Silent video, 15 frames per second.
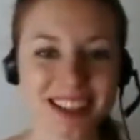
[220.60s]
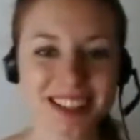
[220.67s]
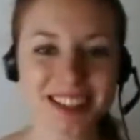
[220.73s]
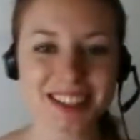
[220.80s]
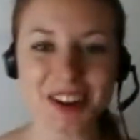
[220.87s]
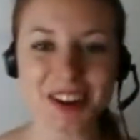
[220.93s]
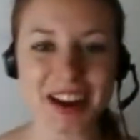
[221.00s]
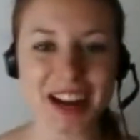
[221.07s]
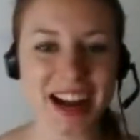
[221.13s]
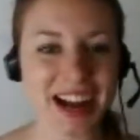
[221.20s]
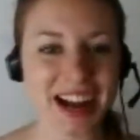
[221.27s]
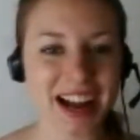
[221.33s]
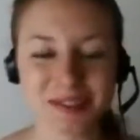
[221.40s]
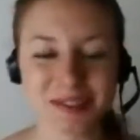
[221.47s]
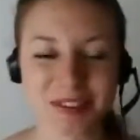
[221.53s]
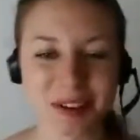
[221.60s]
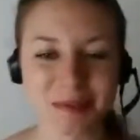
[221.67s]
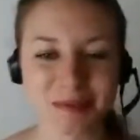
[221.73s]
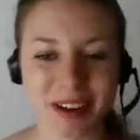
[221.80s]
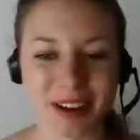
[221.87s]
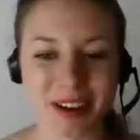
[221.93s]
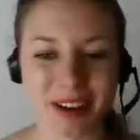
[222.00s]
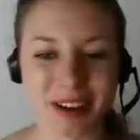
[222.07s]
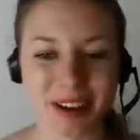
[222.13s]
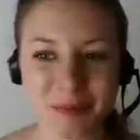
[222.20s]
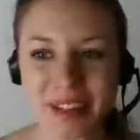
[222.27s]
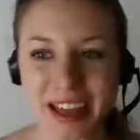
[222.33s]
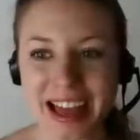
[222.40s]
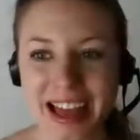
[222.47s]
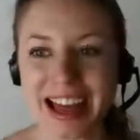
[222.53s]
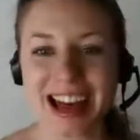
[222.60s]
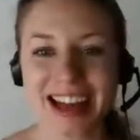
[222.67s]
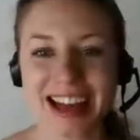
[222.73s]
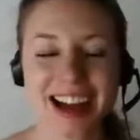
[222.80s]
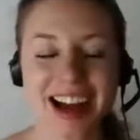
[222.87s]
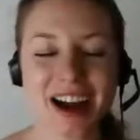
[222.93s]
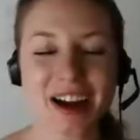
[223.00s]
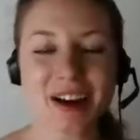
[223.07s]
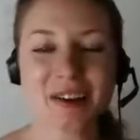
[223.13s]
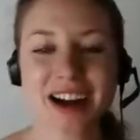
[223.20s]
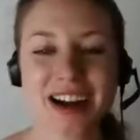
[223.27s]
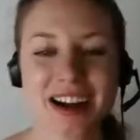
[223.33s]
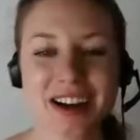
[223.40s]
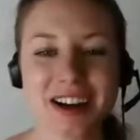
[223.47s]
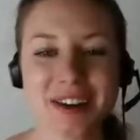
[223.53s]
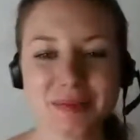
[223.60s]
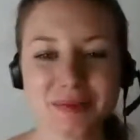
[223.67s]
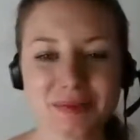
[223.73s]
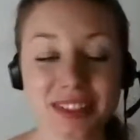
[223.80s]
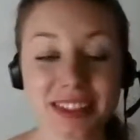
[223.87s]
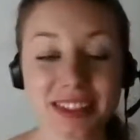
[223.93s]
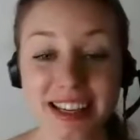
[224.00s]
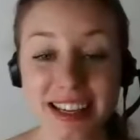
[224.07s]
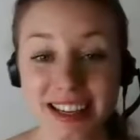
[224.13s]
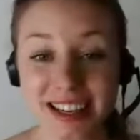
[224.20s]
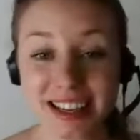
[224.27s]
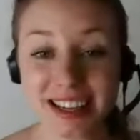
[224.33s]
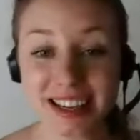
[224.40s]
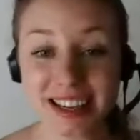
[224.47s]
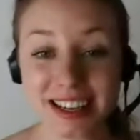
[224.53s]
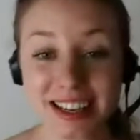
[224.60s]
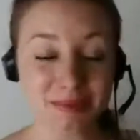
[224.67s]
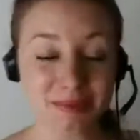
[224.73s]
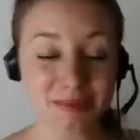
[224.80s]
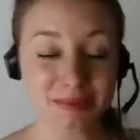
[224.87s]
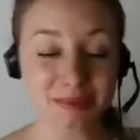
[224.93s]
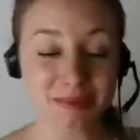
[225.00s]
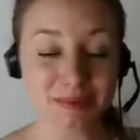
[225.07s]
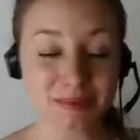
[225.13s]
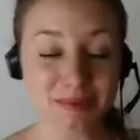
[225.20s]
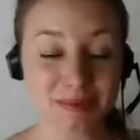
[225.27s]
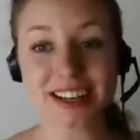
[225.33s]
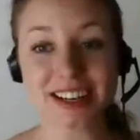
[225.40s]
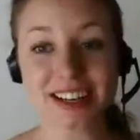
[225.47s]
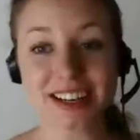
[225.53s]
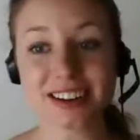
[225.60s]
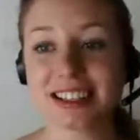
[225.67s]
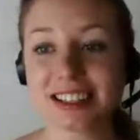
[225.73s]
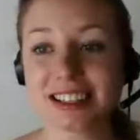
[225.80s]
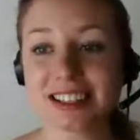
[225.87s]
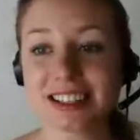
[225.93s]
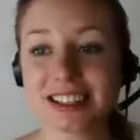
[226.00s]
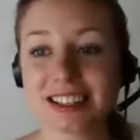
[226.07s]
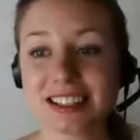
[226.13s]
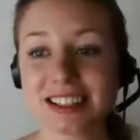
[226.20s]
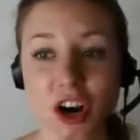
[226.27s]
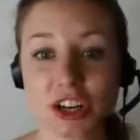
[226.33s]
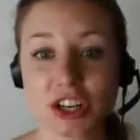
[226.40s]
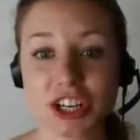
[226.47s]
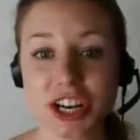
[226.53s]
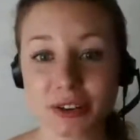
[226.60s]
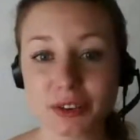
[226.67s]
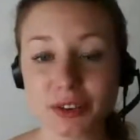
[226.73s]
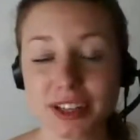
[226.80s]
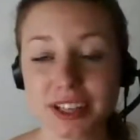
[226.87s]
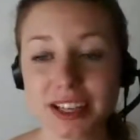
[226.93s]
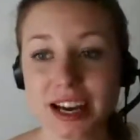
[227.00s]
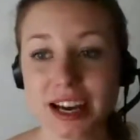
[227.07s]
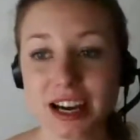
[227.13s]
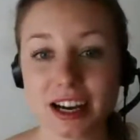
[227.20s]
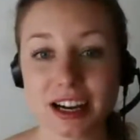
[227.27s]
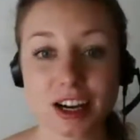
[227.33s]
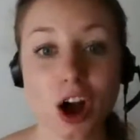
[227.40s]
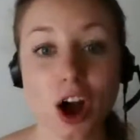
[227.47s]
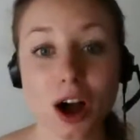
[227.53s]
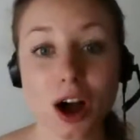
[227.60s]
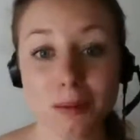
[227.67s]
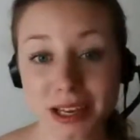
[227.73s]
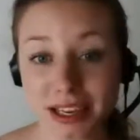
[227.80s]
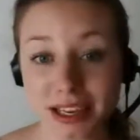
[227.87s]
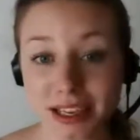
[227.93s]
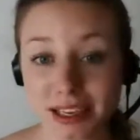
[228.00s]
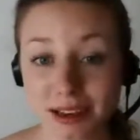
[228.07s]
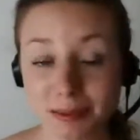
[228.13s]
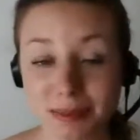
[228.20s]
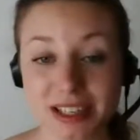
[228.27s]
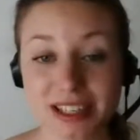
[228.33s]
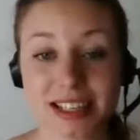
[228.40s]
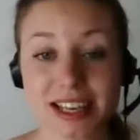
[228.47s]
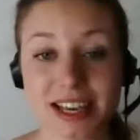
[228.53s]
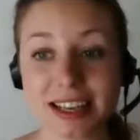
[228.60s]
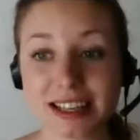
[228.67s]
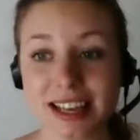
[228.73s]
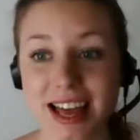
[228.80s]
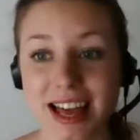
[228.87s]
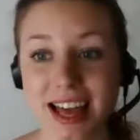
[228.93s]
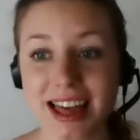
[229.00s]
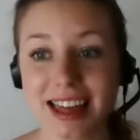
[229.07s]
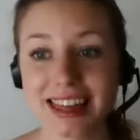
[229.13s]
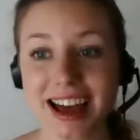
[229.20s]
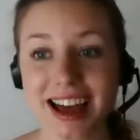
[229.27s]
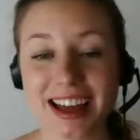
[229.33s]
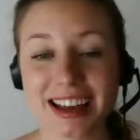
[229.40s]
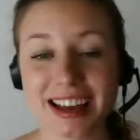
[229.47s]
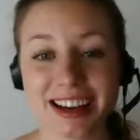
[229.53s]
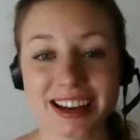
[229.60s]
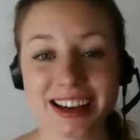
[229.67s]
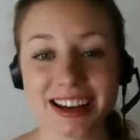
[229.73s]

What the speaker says: Sorry, I have something in my throat. Anyhow, the mistakes that are in these sentences are generally common mistakes that